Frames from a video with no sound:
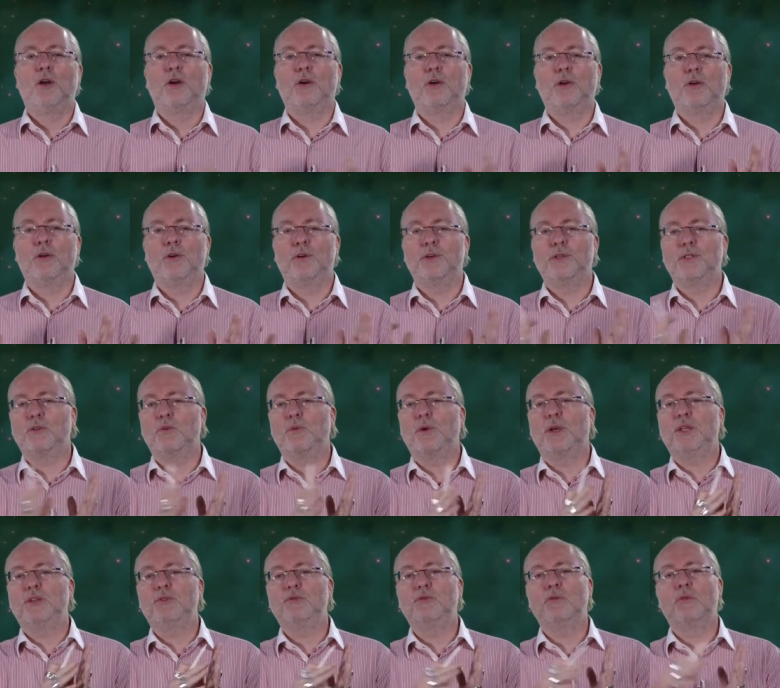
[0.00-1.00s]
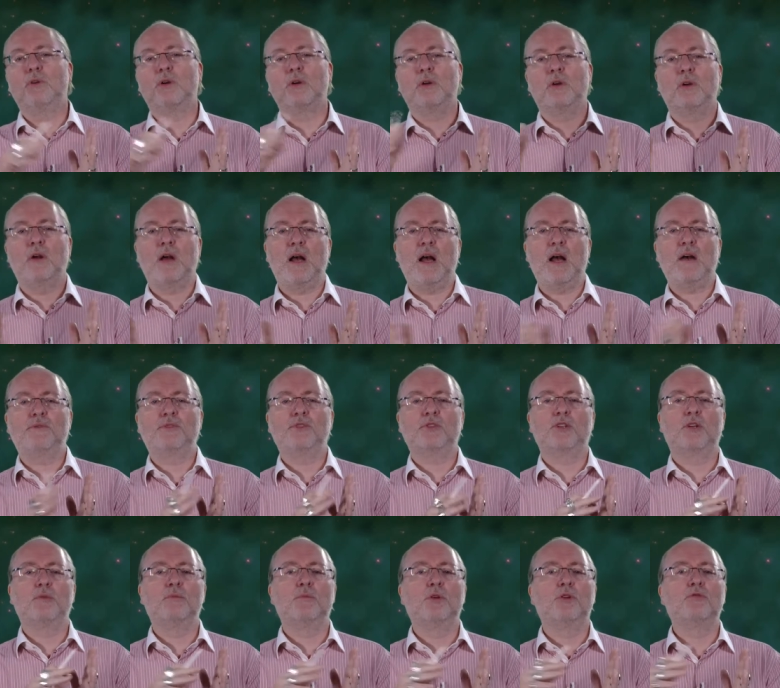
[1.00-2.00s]
it's a way to have
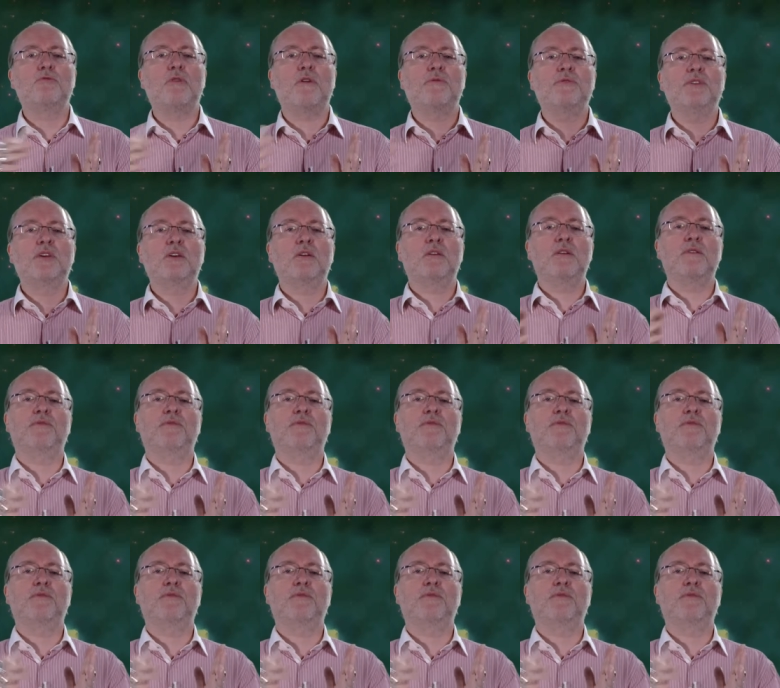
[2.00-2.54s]
some graphical